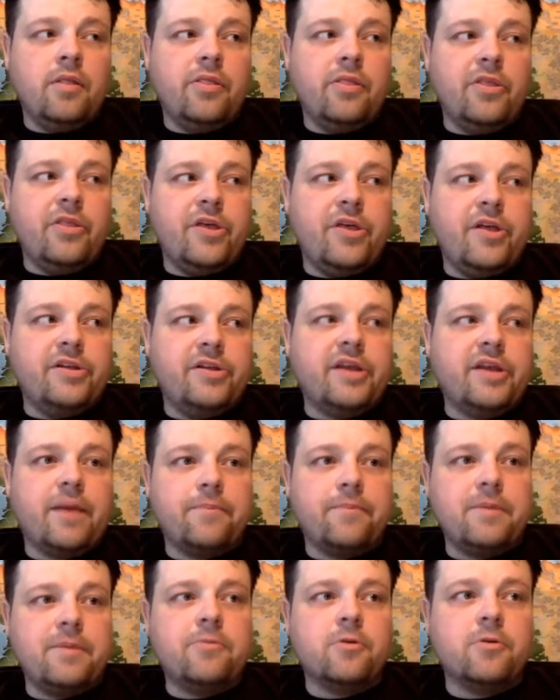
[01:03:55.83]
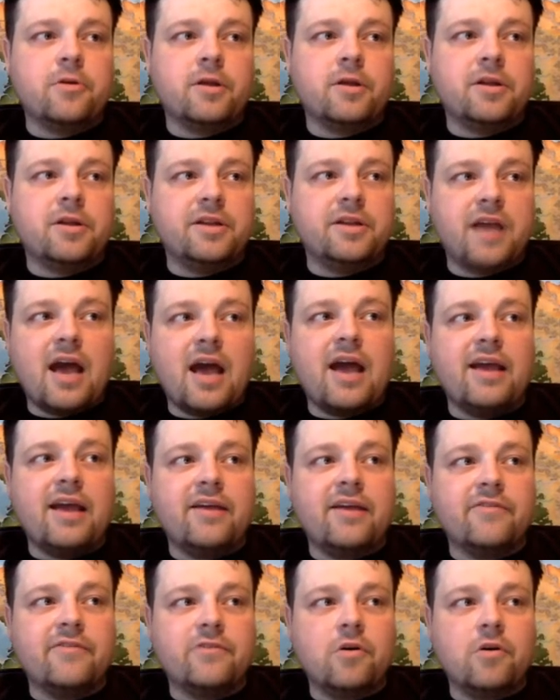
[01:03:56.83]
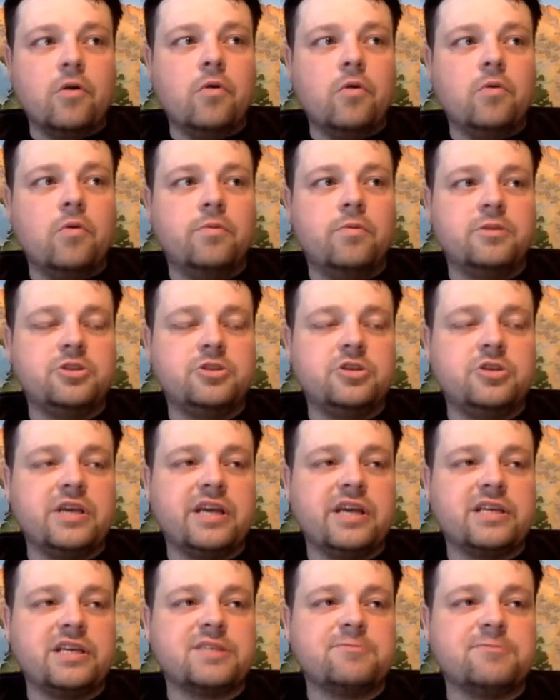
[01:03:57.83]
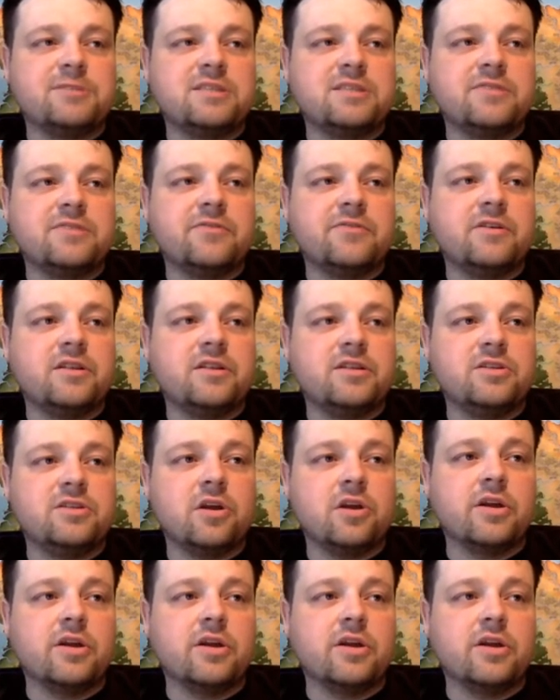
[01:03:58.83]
then yeah, people are going to die of cold, but you can't specifically target